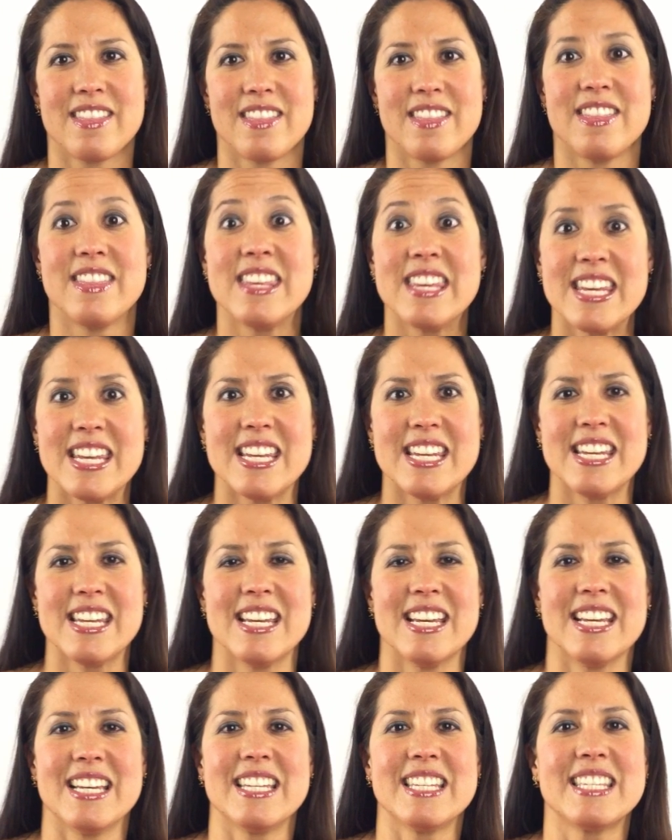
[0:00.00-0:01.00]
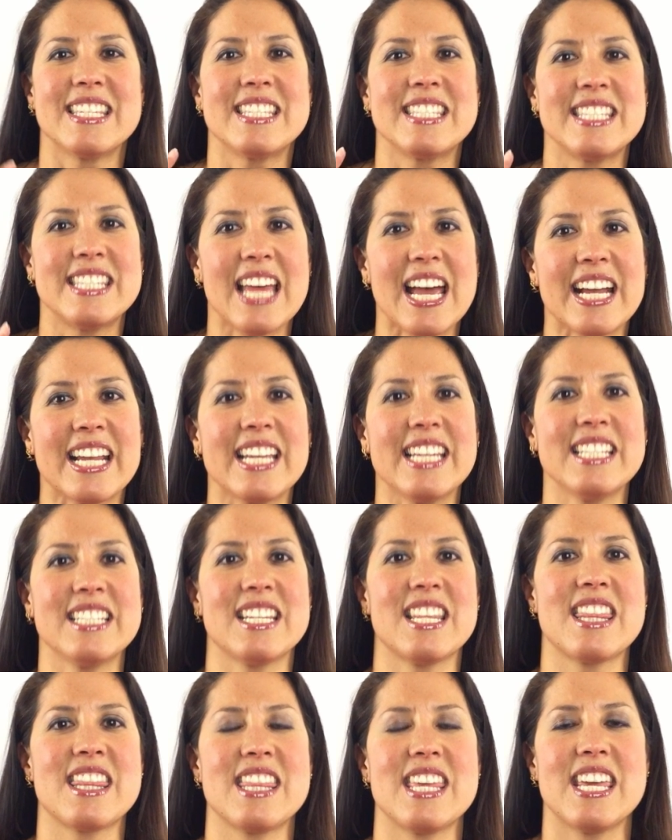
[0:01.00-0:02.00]
The second
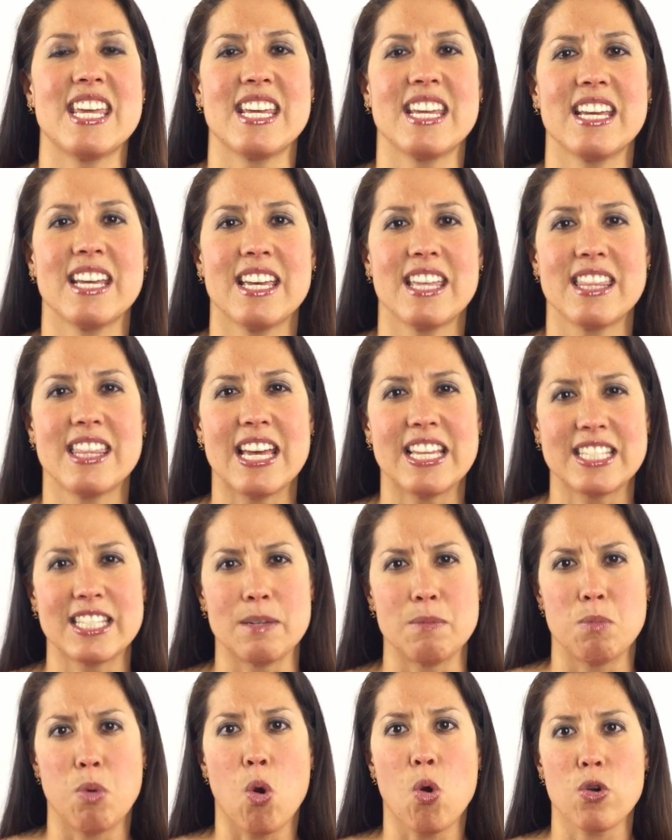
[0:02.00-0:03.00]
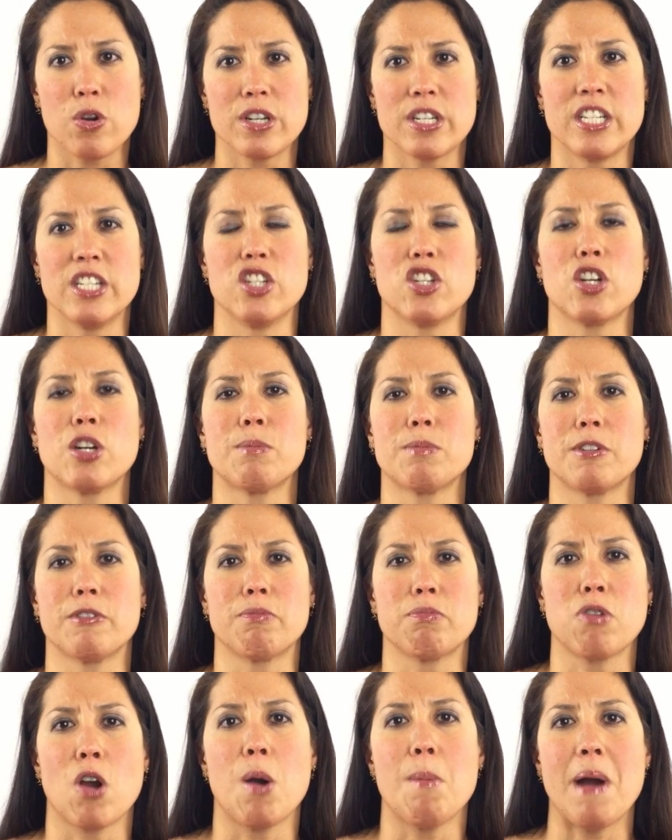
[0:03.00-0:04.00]
thing that's important in terms
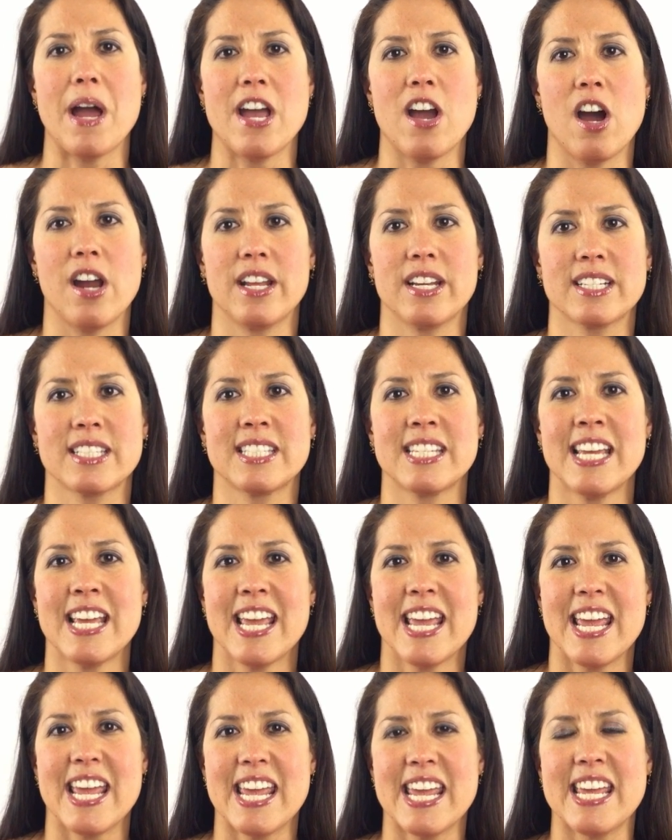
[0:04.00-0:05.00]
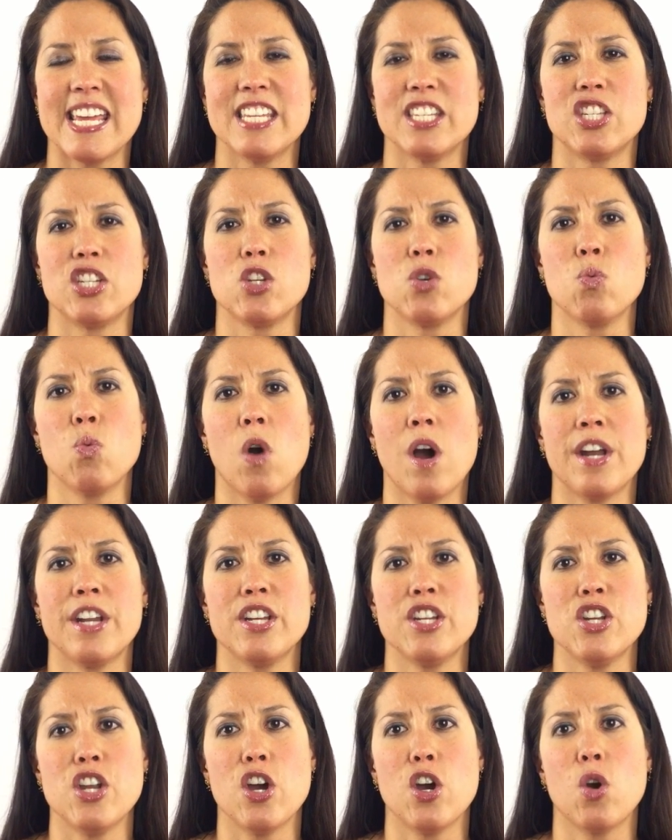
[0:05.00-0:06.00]
of probiotics is you want to
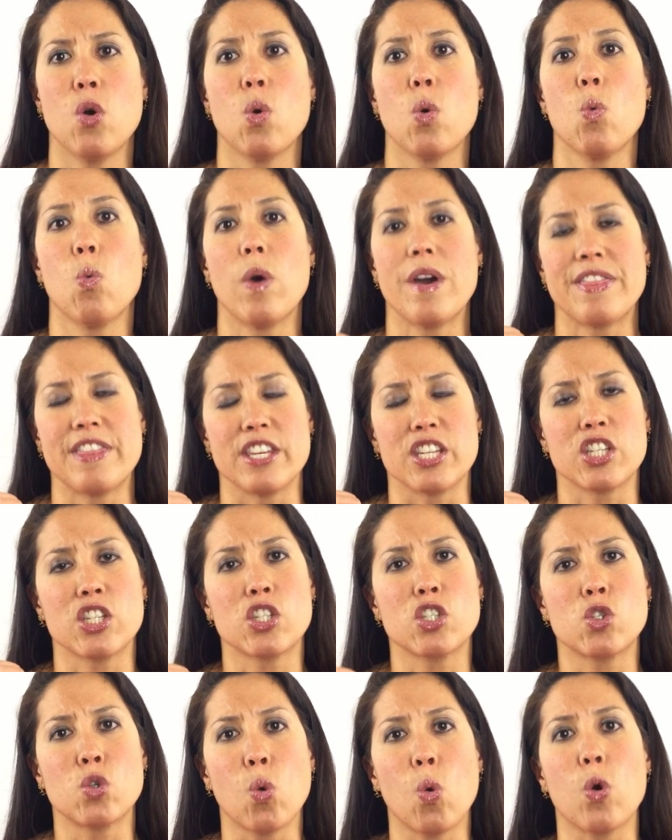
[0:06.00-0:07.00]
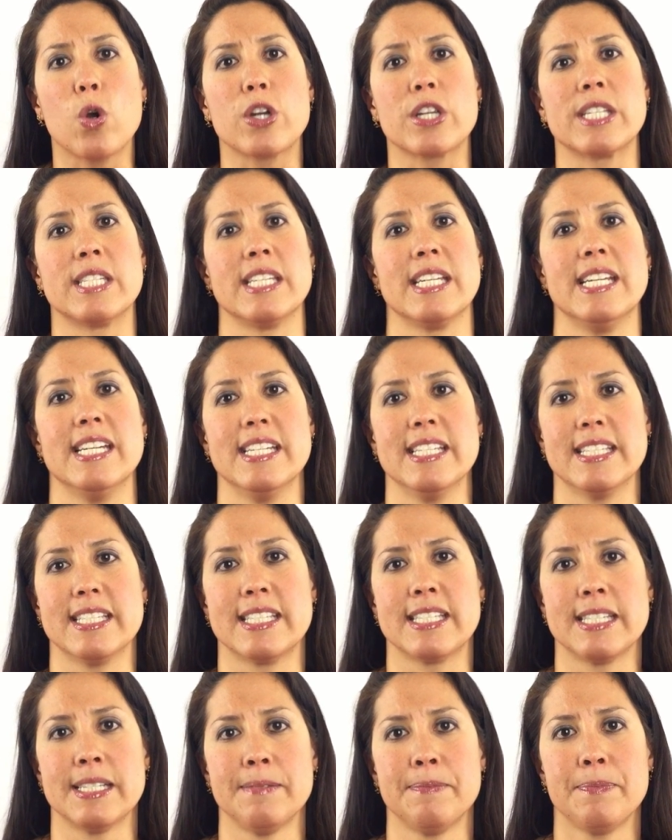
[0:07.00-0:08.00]
know what the source
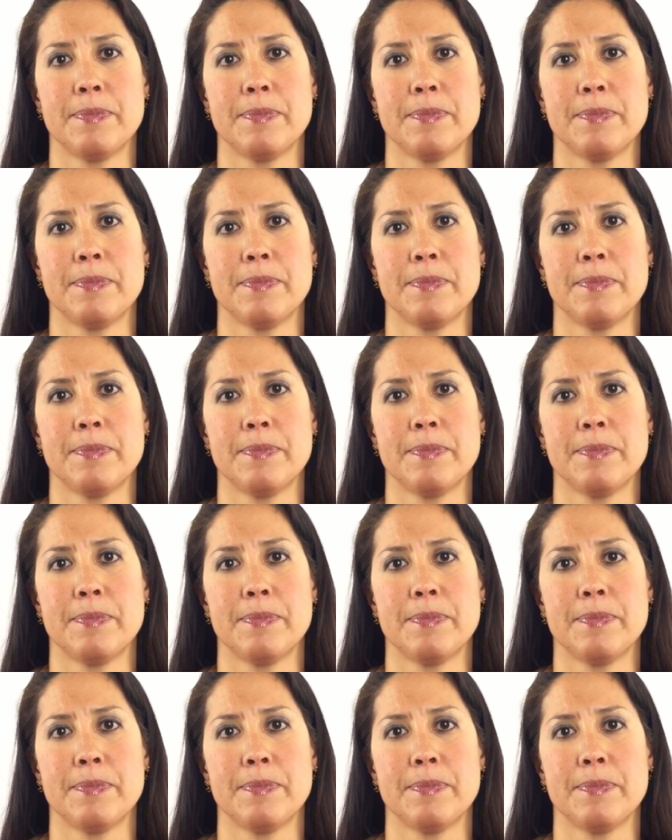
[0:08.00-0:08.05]
is.